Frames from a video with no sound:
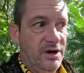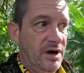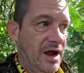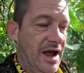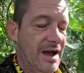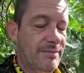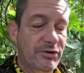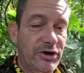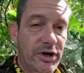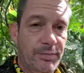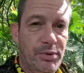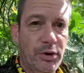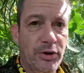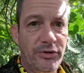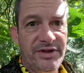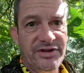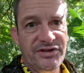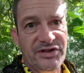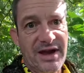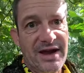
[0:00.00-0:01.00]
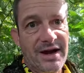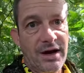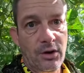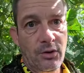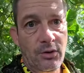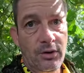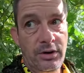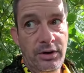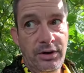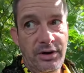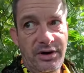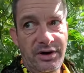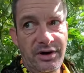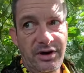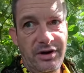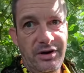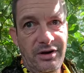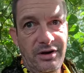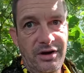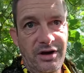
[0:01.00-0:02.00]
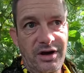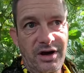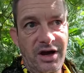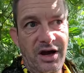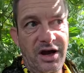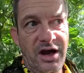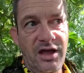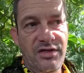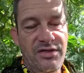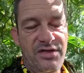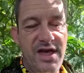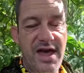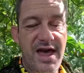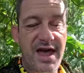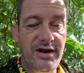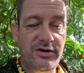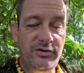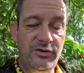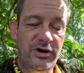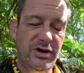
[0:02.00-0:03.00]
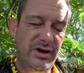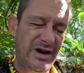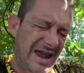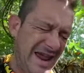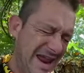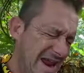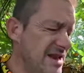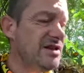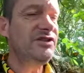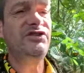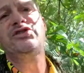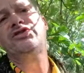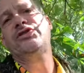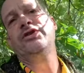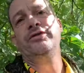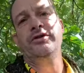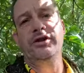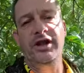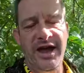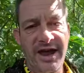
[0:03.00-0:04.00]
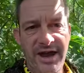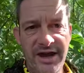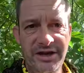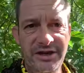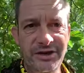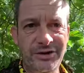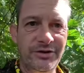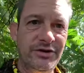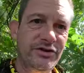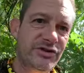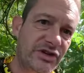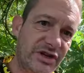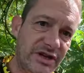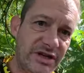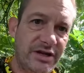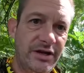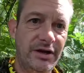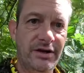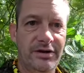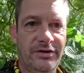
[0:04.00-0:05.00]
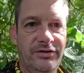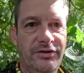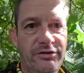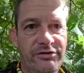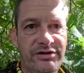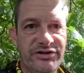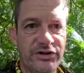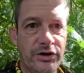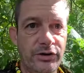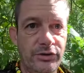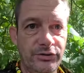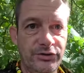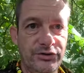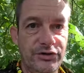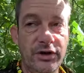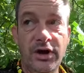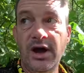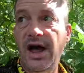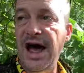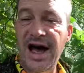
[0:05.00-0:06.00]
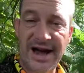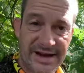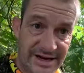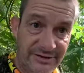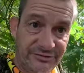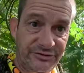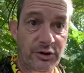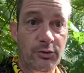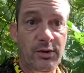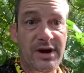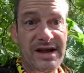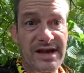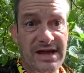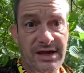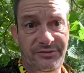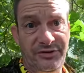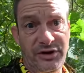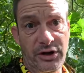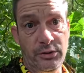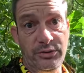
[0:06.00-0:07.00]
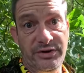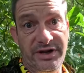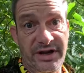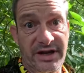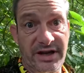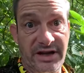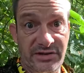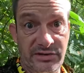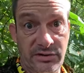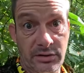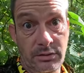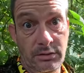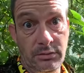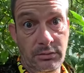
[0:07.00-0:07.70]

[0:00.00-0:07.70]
I'm going to put this out and then instantly you're going to see the results. I have to wait a few days.